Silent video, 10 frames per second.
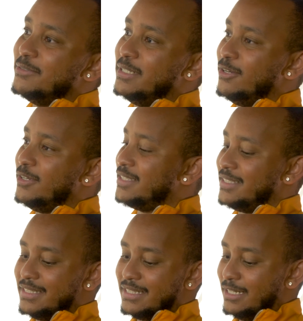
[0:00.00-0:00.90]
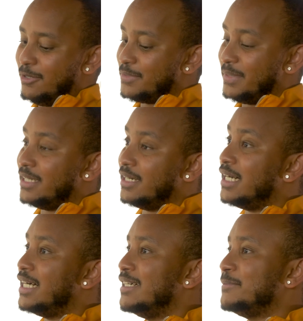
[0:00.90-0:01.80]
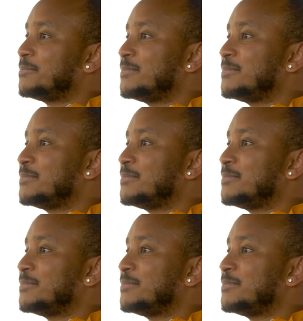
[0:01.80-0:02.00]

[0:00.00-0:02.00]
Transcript: I lost my car.